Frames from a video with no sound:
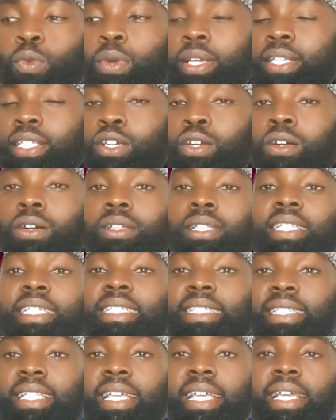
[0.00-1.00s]
What is it called? The
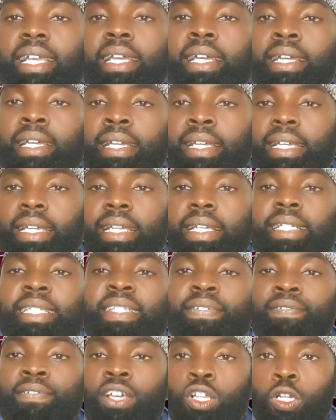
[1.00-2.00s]
snake
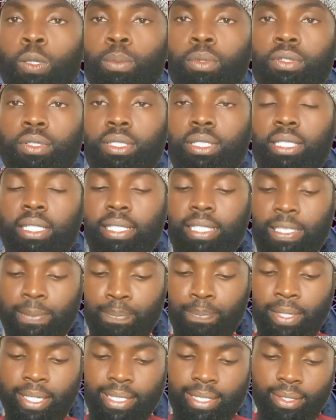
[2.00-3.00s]
is venomous. It is
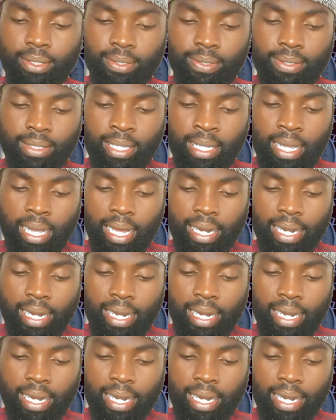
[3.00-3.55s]
poisonous.